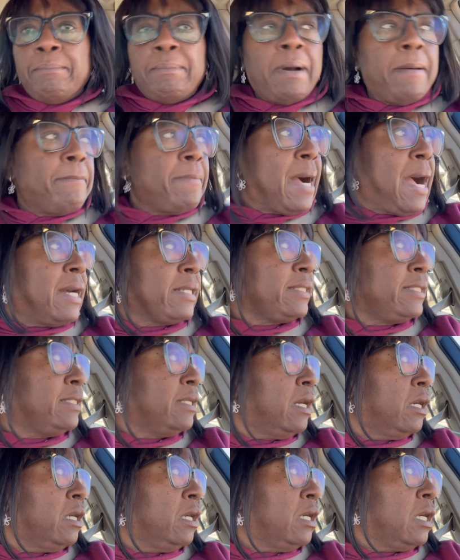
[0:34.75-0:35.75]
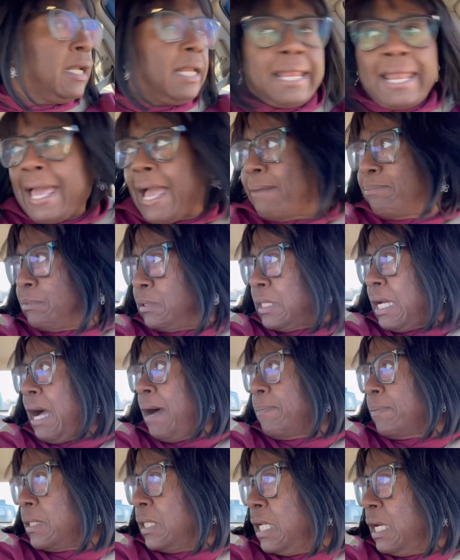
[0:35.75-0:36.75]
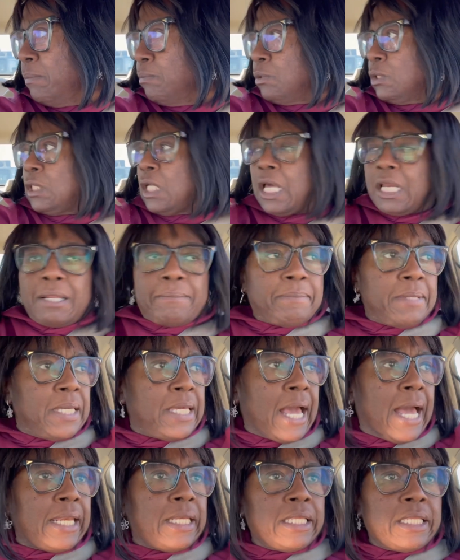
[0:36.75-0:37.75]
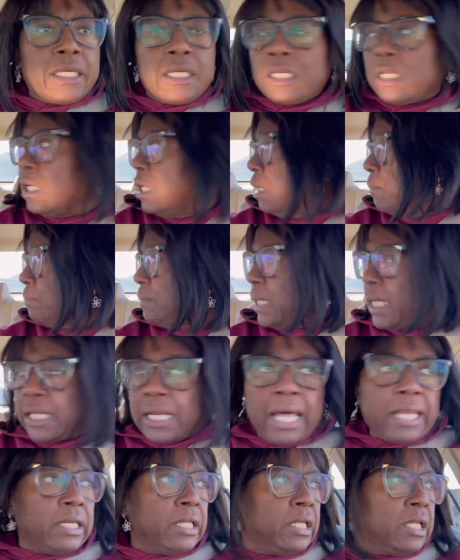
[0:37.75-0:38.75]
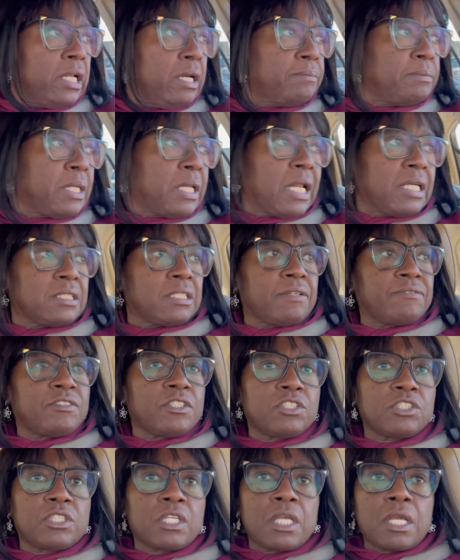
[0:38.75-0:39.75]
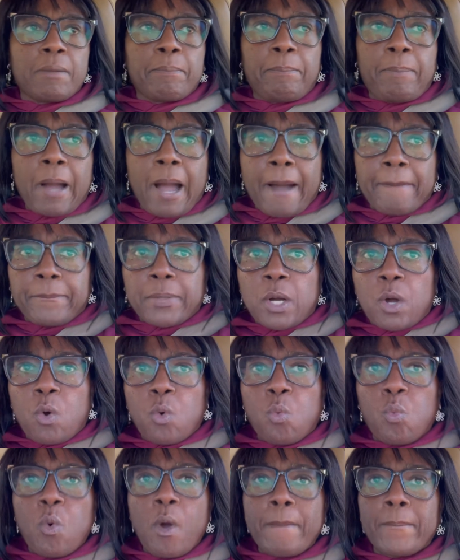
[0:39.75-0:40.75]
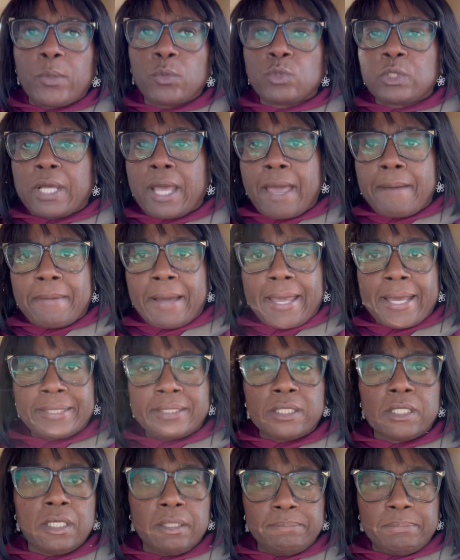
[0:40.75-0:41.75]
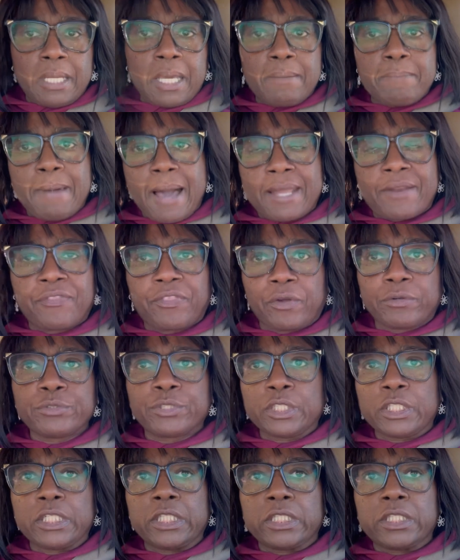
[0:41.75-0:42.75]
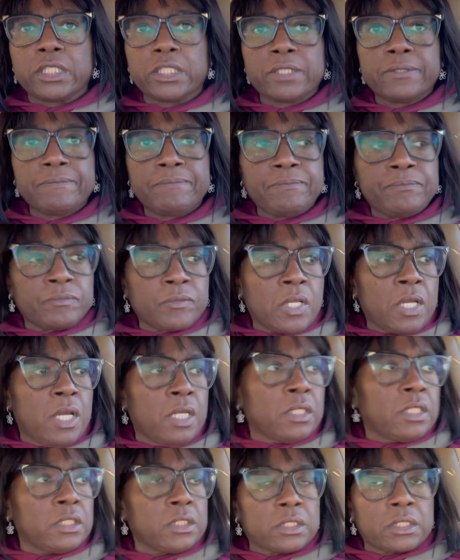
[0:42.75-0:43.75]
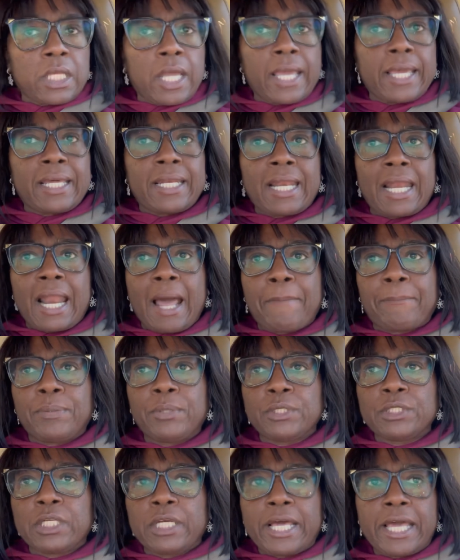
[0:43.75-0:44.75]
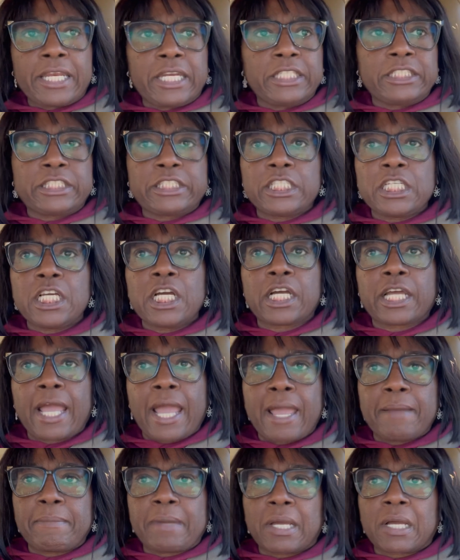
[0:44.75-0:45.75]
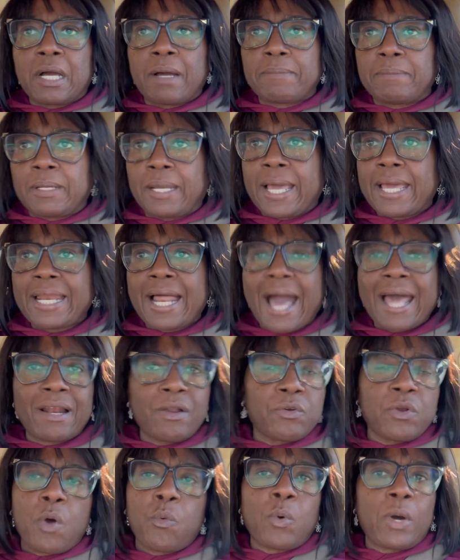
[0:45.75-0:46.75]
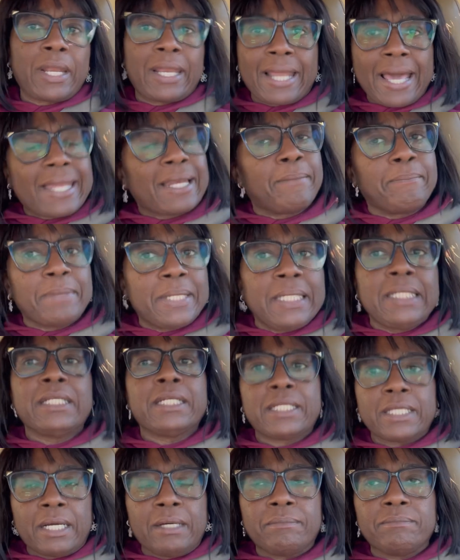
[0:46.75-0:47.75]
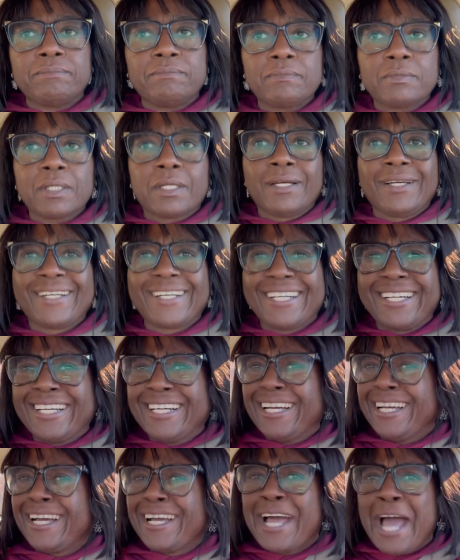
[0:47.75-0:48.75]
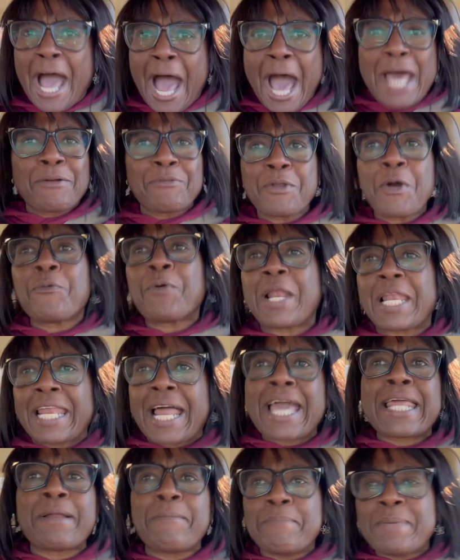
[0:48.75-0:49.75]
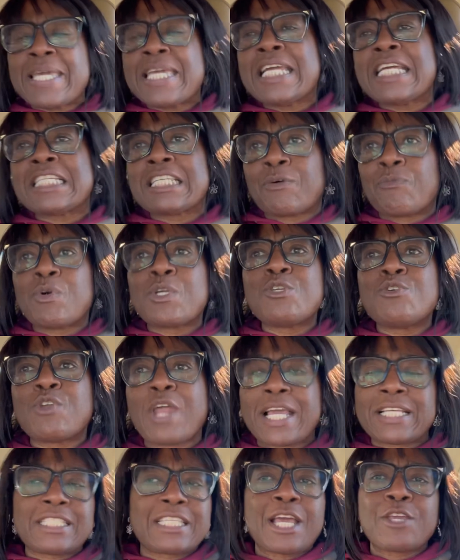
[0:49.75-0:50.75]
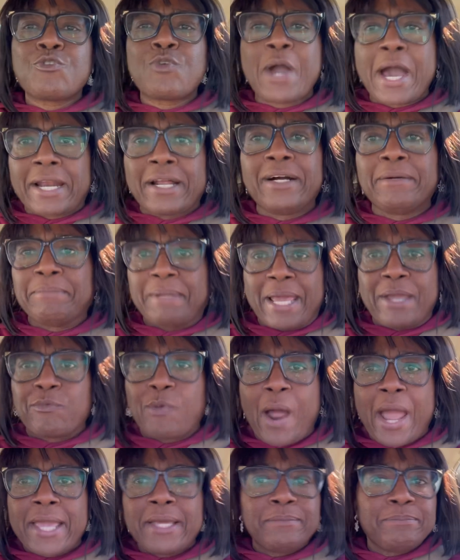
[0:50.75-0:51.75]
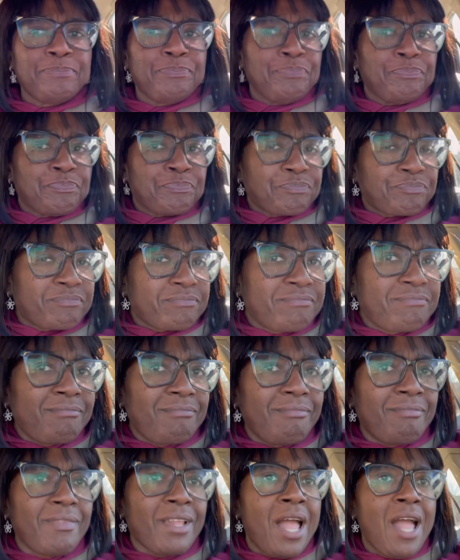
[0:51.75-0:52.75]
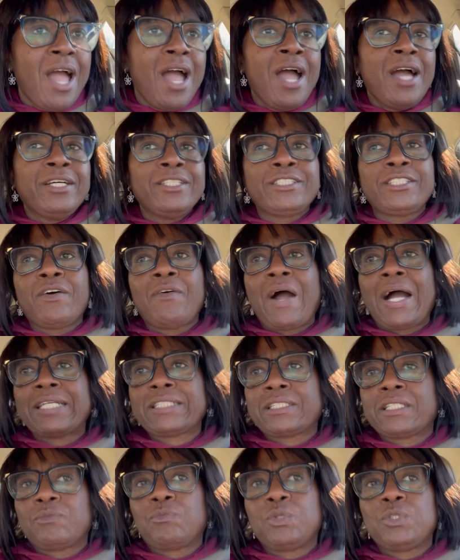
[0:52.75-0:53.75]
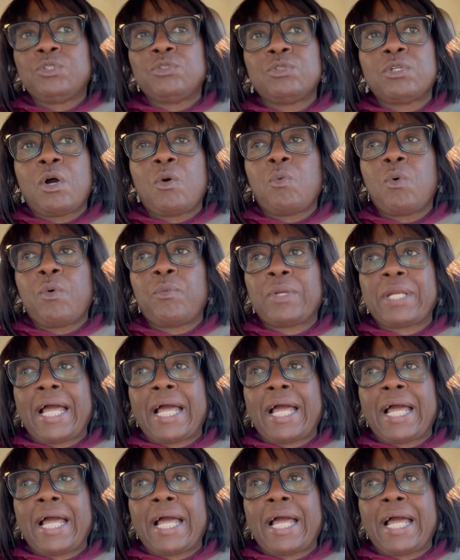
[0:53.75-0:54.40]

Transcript: But my uh, laptop kept telling me I needed an update. I need an update. I said, if this thing pop on one more time, I had to update by the thirteenth. This thing, and then I put it later, it still came back up. Later, I don't know what later mean to them. I don't know what later means when you they say you got an update, right? So I said, well, you know what?